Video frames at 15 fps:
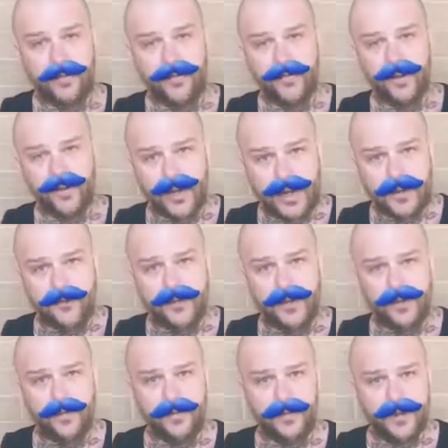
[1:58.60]

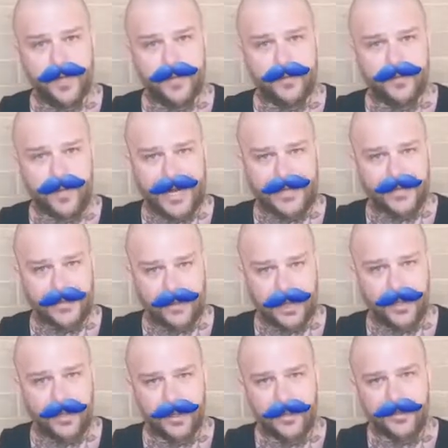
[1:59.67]
gravy with
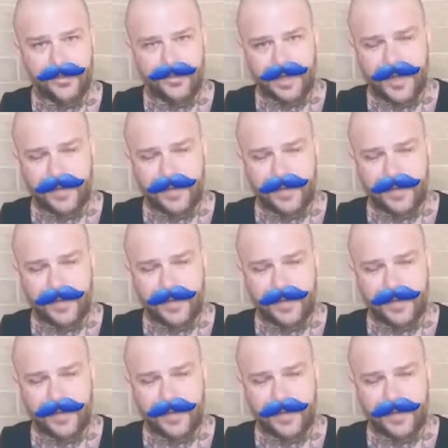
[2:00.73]
mozzarella.